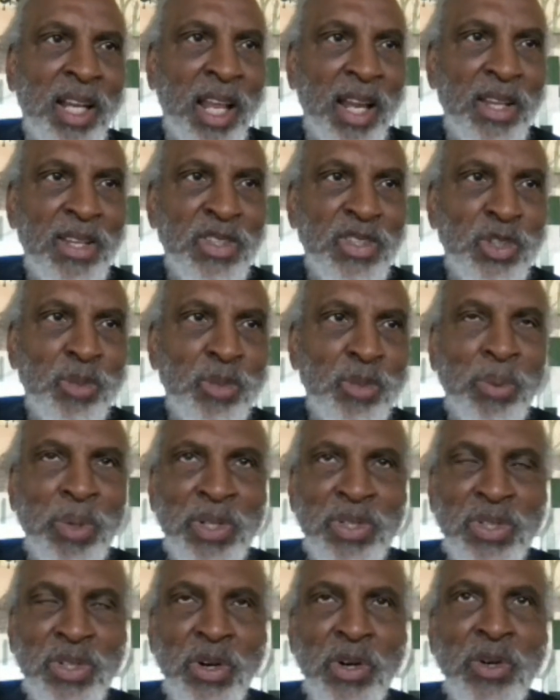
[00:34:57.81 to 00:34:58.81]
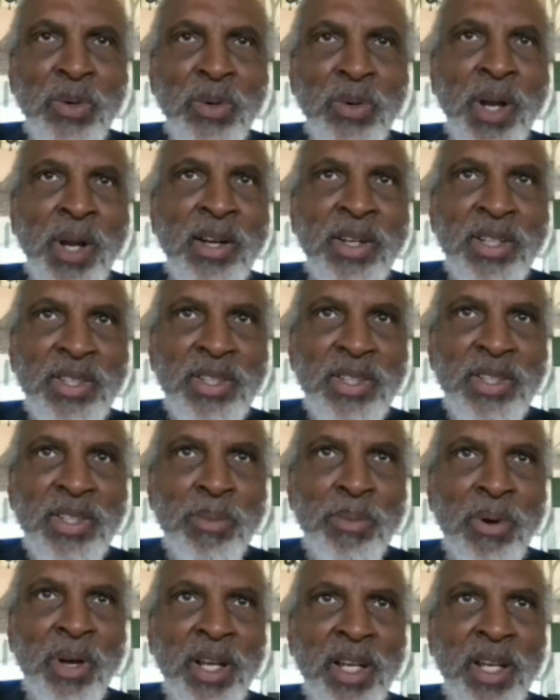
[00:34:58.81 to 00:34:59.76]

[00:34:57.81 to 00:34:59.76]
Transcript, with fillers: lot of the super rich turn around at some